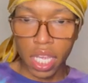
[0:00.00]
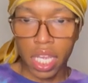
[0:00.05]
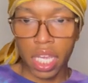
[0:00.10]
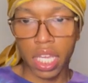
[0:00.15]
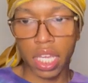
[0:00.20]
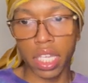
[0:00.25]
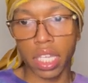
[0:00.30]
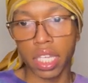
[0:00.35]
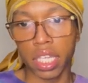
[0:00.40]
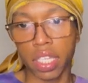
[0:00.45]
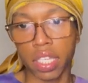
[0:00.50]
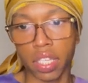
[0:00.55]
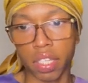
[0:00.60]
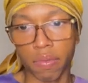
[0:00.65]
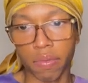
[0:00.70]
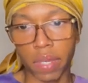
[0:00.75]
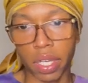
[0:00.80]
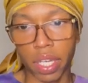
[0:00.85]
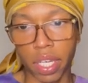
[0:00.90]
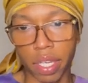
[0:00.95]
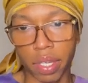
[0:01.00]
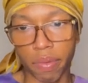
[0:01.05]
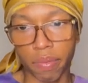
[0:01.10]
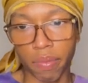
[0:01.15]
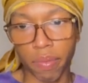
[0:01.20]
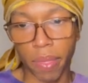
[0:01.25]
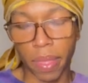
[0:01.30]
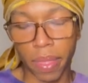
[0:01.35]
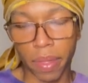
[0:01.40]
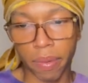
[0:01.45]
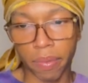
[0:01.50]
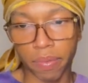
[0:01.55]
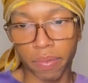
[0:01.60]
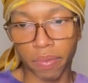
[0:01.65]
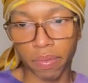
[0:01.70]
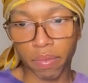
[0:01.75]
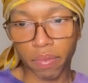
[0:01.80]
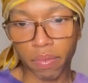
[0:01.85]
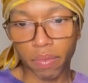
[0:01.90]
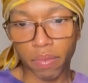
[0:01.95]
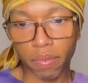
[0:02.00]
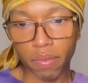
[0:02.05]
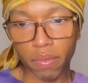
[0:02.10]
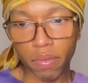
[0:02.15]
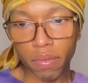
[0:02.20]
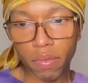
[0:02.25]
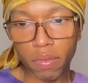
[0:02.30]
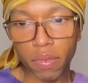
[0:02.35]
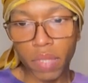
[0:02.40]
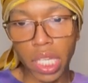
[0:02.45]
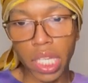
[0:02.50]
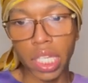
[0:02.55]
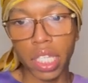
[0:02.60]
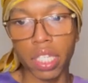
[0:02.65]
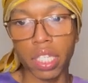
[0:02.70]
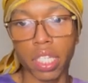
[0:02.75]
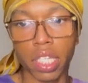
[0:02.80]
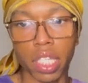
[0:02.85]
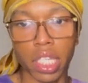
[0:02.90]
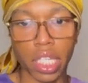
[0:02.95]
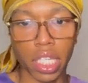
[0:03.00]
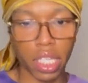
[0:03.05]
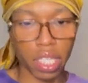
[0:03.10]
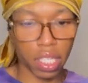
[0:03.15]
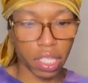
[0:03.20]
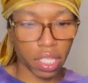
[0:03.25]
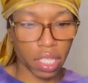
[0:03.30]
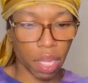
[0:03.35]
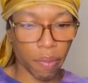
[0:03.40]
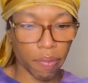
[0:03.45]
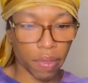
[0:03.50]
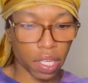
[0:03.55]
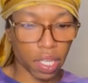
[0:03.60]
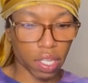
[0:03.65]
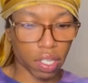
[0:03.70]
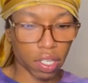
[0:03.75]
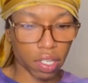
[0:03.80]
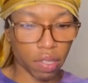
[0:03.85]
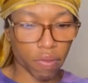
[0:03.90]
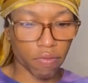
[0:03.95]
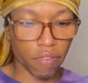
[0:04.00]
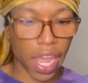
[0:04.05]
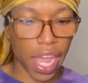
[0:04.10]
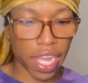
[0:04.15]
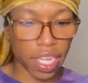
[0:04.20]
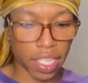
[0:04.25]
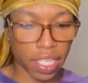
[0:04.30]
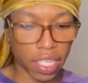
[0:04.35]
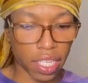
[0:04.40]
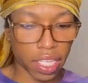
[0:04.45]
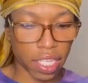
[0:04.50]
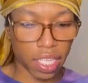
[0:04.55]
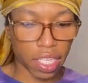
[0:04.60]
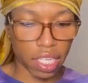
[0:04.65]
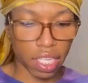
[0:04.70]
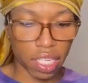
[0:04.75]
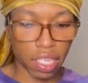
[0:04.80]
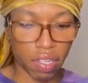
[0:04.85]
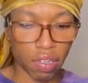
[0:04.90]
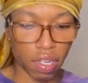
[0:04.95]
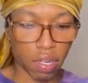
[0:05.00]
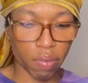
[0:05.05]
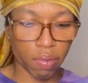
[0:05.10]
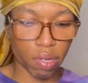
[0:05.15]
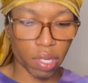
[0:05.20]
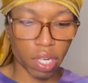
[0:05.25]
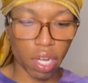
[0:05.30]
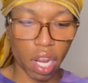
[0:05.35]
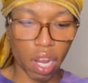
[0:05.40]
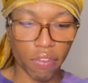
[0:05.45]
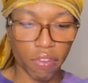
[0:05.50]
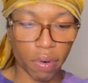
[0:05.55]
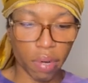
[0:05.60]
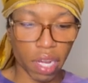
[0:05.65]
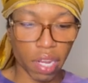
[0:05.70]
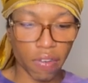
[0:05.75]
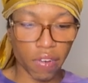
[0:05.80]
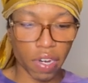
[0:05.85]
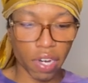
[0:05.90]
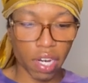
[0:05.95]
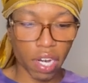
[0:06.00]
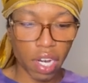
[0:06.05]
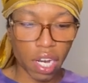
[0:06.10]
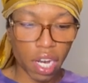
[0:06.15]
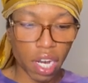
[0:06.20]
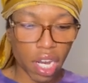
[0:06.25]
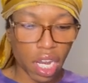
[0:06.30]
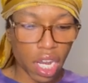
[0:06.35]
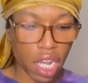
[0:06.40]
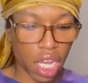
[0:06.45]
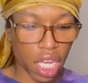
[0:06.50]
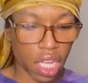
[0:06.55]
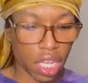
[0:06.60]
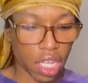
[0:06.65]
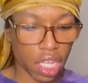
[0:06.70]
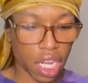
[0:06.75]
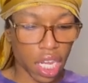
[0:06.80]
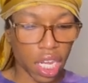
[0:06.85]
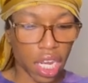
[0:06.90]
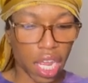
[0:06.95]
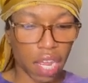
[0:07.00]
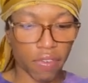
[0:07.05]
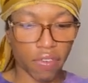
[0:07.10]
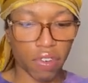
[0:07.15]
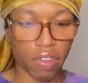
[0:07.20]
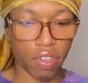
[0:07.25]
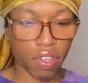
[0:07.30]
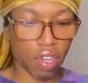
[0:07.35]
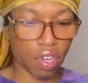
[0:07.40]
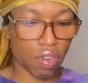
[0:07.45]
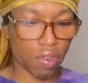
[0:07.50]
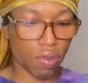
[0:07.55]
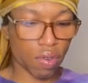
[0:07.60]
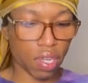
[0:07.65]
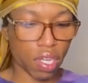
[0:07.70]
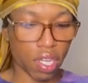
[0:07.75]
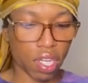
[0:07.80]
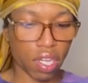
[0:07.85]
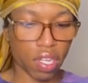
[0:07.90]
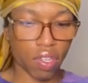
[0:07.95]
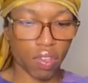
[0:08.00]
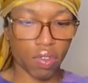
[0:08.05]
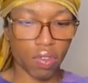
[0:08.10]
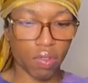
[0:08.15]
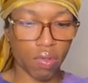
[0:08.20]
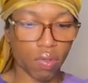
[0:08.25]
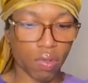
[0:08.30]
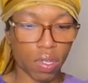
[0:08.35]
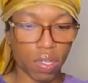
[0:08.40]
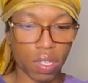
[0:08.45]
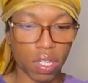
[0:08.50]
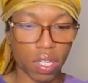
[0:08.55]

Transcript: and get some, um, and get something faxed and then, you know, print it off or whatever. And then I have to go to,